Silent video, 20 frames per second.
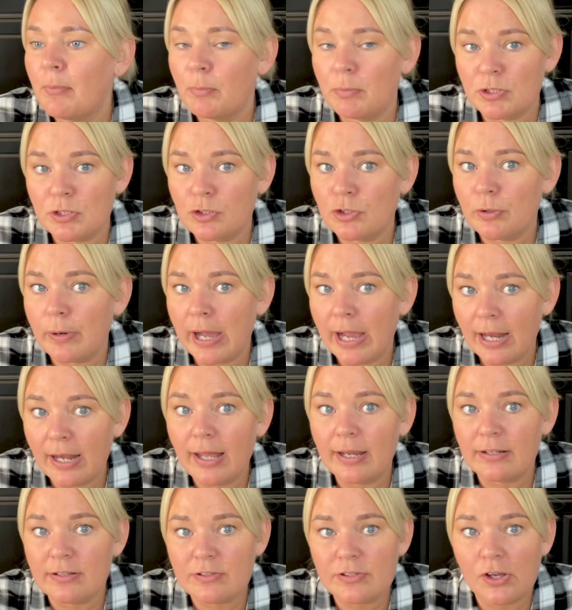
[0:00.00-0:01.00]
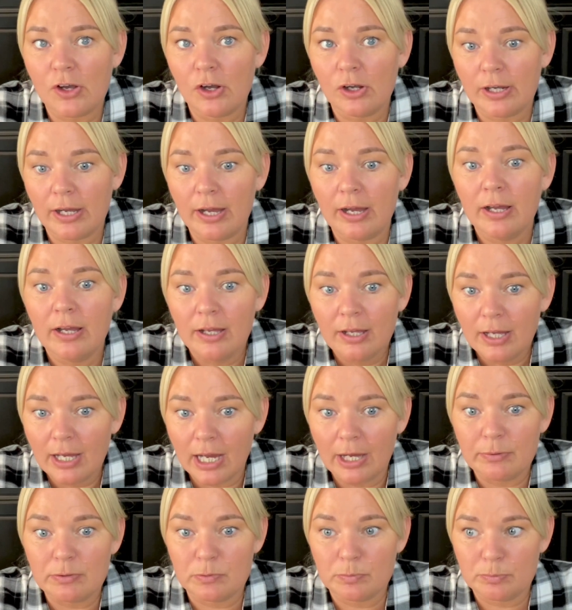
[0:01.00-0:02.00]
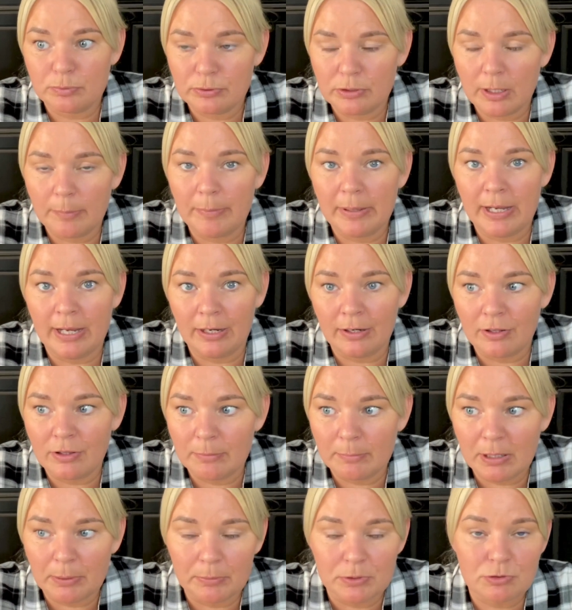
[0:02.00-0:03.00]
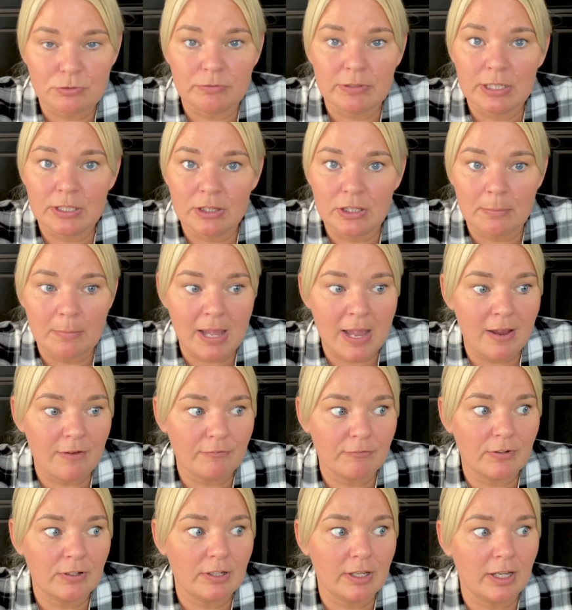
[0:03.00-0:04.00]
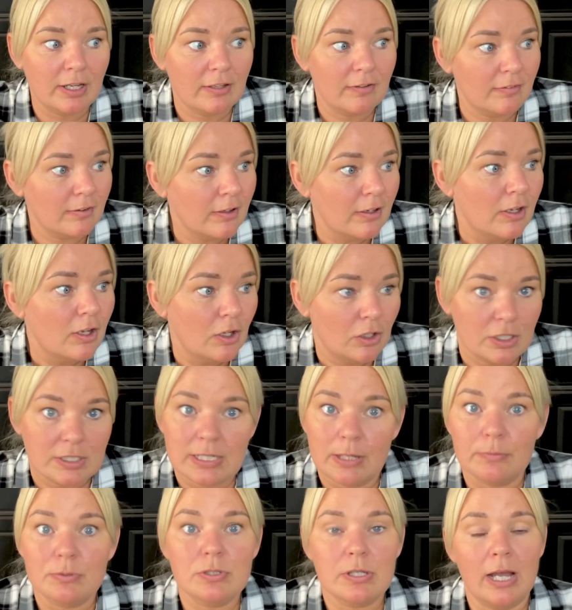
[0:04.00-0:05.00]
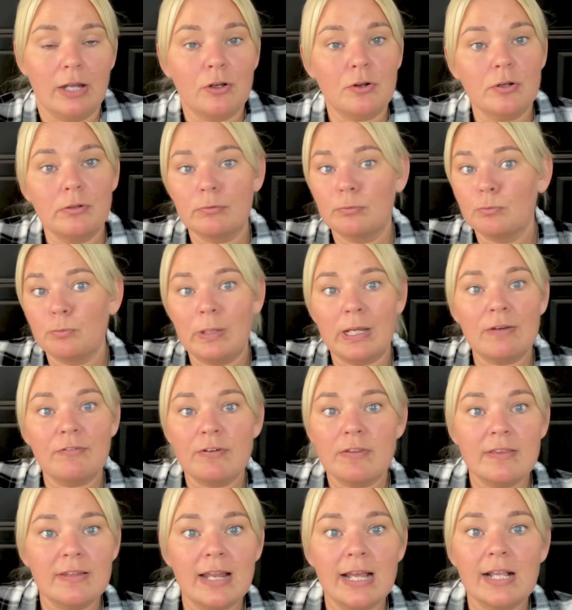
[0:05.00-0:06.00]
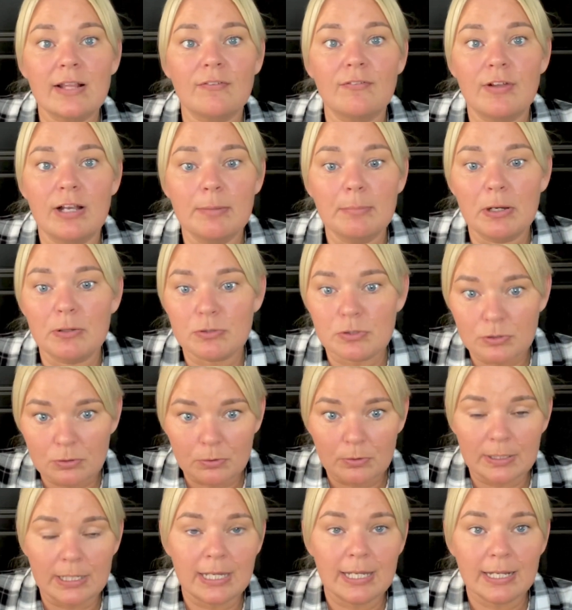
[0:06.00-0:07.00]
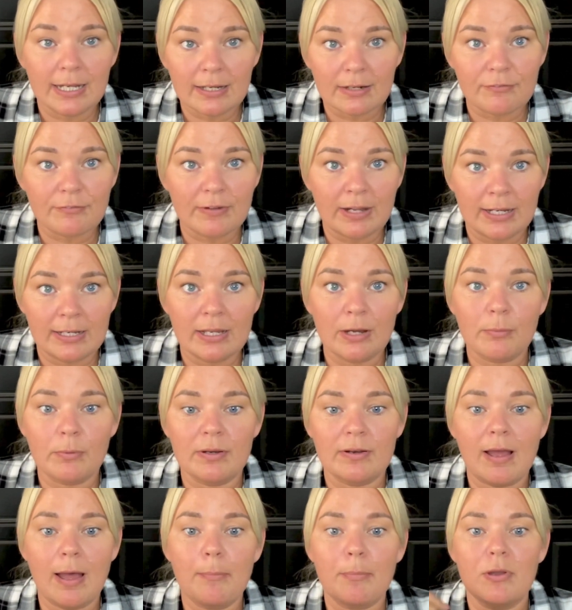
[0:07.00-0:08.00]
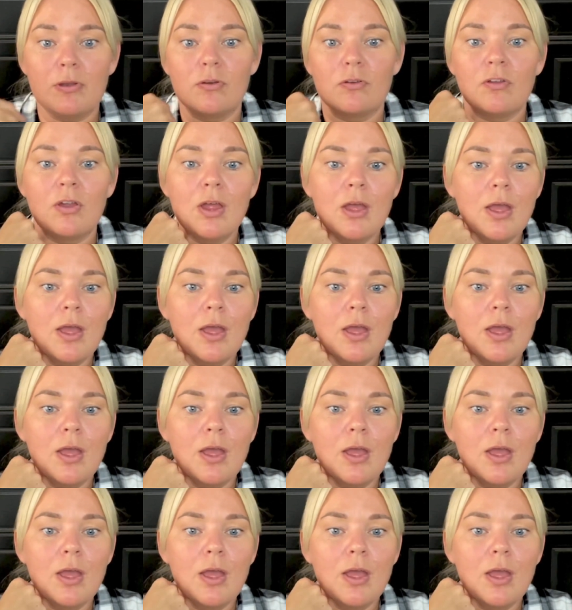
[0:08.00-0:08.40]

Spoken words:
It was Twilight Saga. I was proper into them. I was reading them every night because I couldn't wait for the next film. I was so eager to find out what happened.